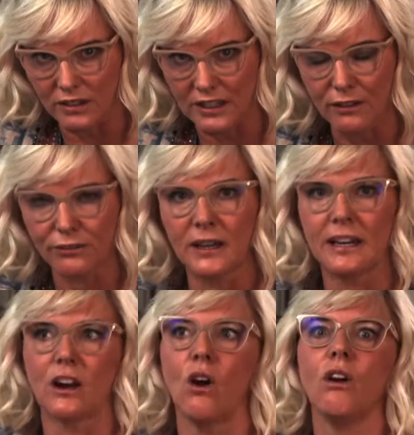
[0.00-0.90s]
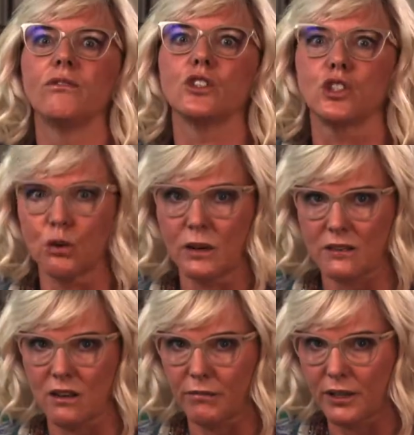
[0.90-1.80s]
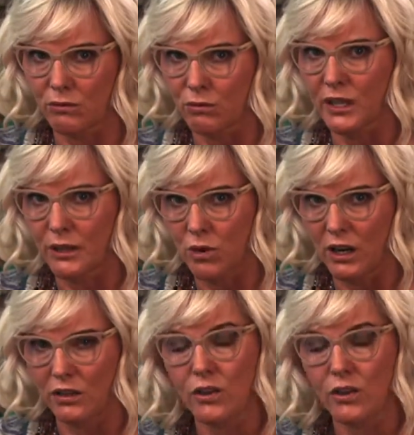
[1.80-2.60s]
that feeling of doing something really well.